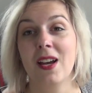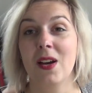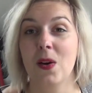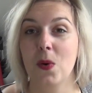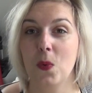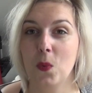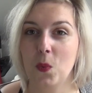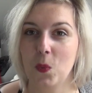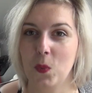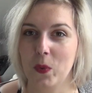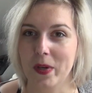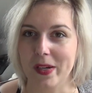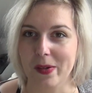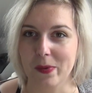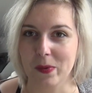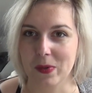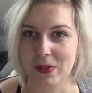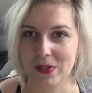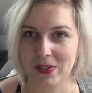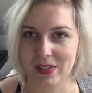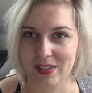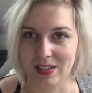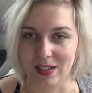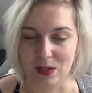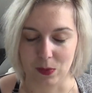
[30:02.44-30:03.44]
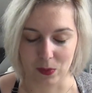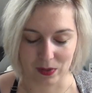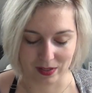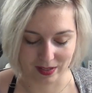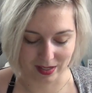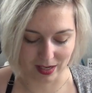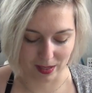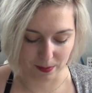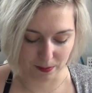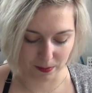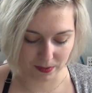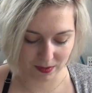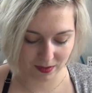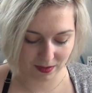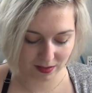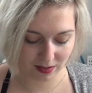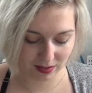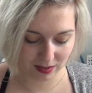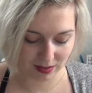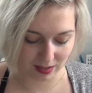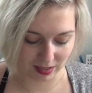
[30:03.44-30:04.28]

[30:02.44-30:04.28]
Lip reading: we will see what happens.